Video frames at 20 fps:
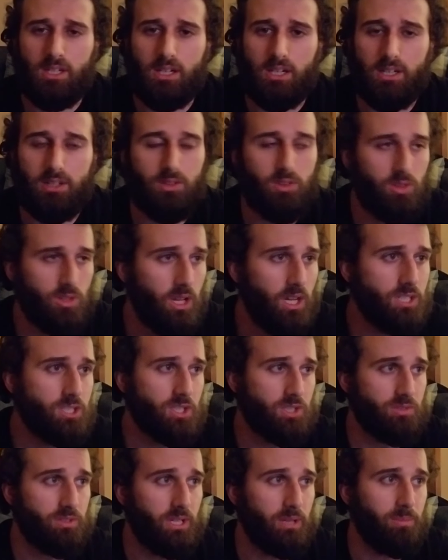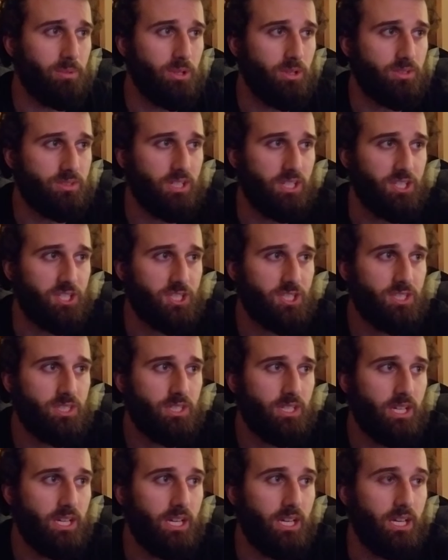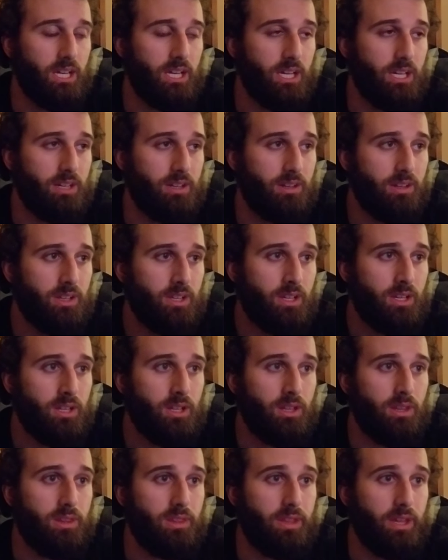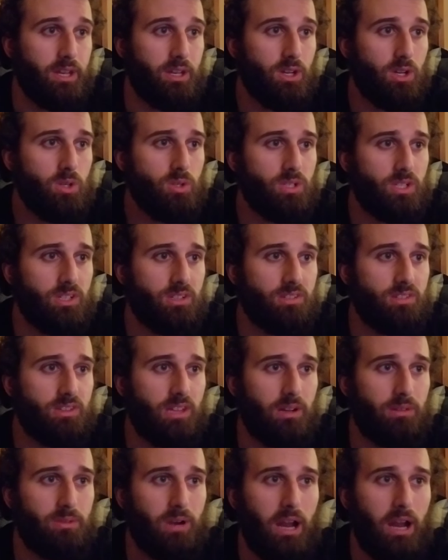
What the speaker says: neurologic rehabilitation, and they noticed that